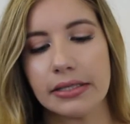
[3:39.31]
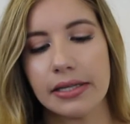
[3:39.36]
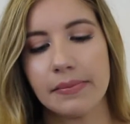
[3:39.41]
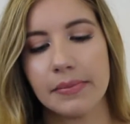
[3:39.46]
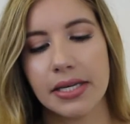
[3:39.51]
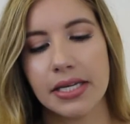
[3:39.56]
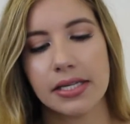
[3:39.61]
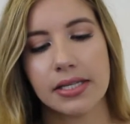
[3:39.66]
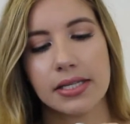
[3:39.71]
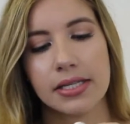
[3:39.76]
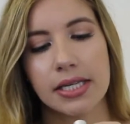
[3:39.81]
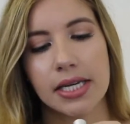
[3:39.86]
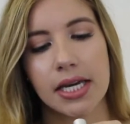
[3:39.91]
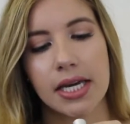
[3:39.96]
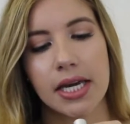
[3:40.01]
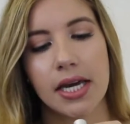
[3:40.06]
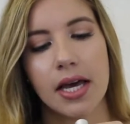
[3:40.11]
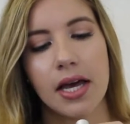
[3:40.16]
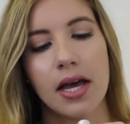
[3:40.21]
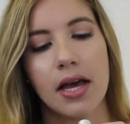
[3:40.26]
Let me
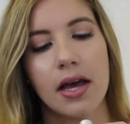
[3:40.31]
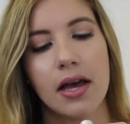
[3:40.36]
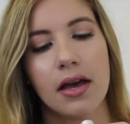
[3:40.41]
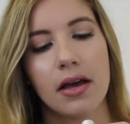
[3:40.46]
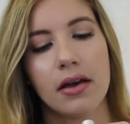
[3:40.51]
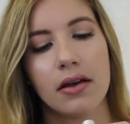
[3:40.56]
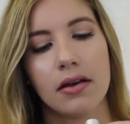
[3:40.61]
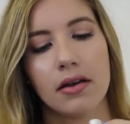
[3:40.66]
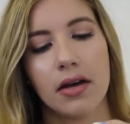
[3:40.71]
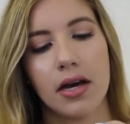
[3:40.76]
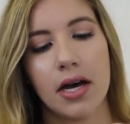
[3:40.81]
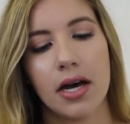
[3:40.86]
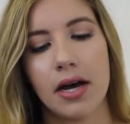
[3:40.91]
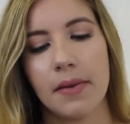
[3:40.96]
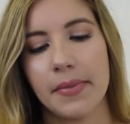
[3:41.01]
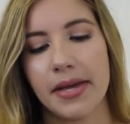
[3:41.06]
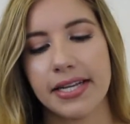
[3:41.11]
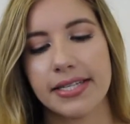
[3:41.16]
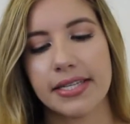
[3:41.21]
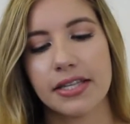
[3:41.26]
see.
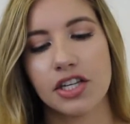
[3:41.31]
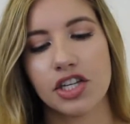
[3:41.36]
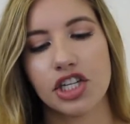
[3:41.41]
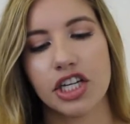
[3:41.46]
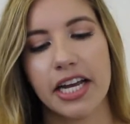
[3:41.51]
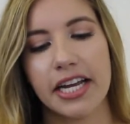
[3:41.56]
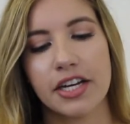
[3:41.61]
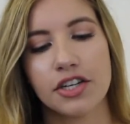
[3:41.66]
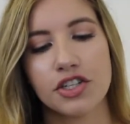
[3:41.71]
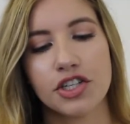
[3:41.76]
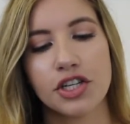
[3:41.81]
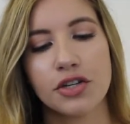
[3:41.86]
It is in the shade